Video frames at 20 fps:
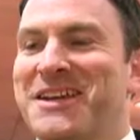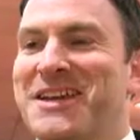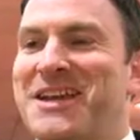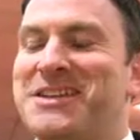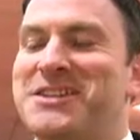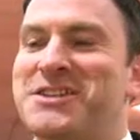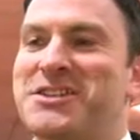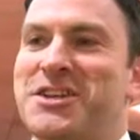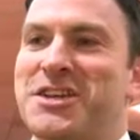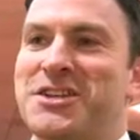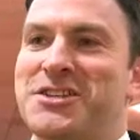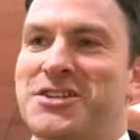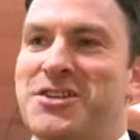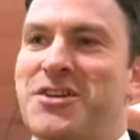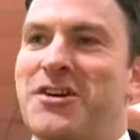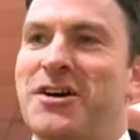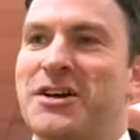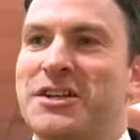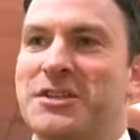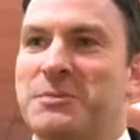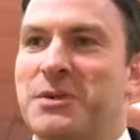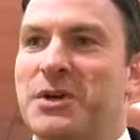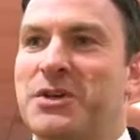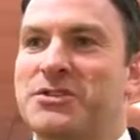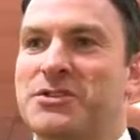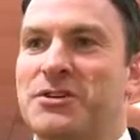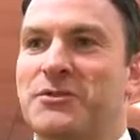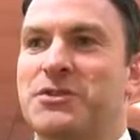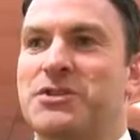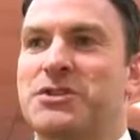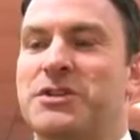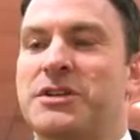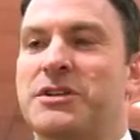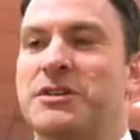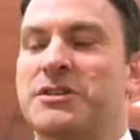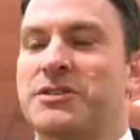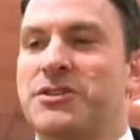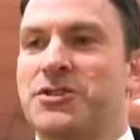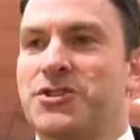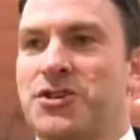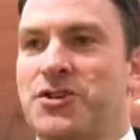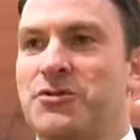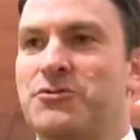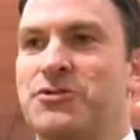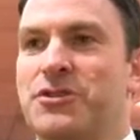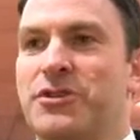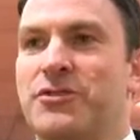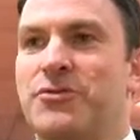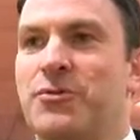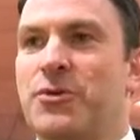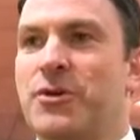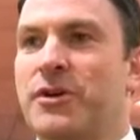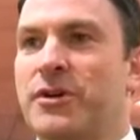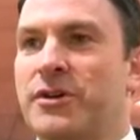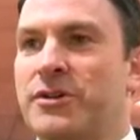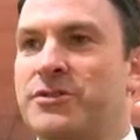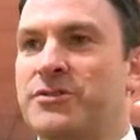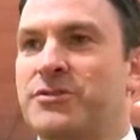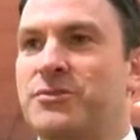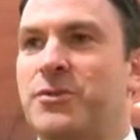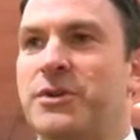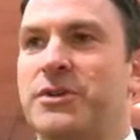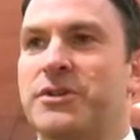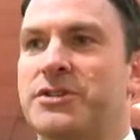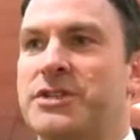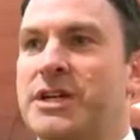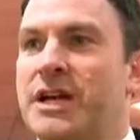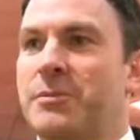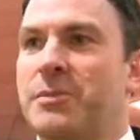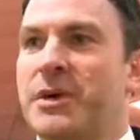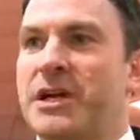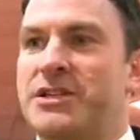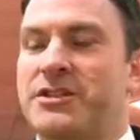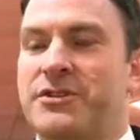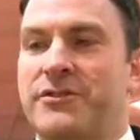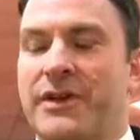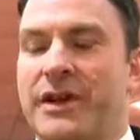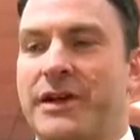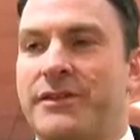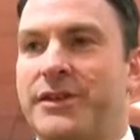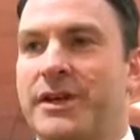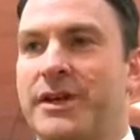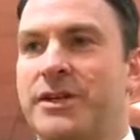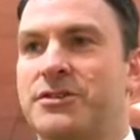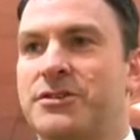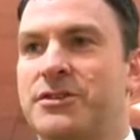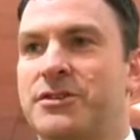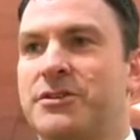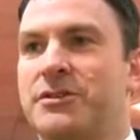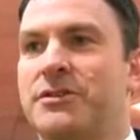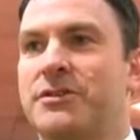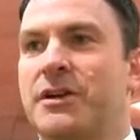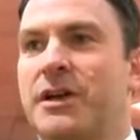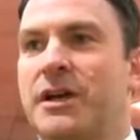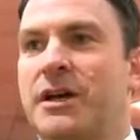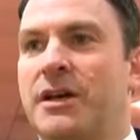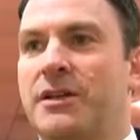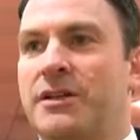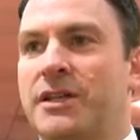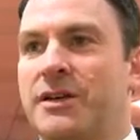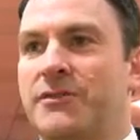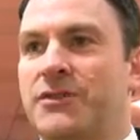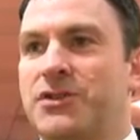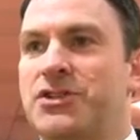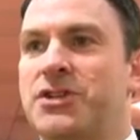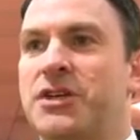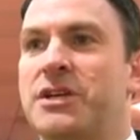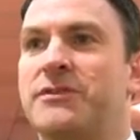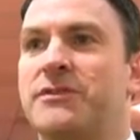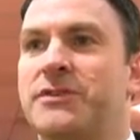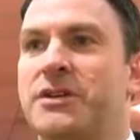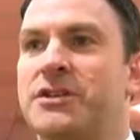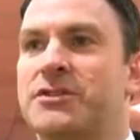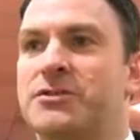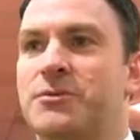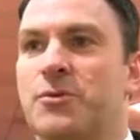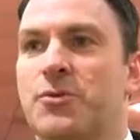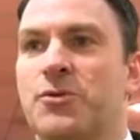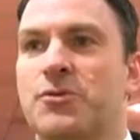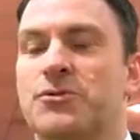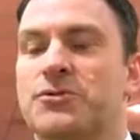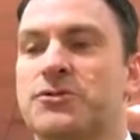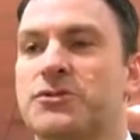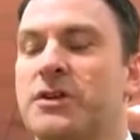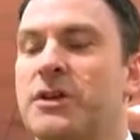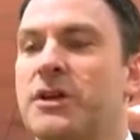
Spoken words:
Yes, it's nice because obviously the children have worked with the Jack Petchey Foundation. They've achieved these awards.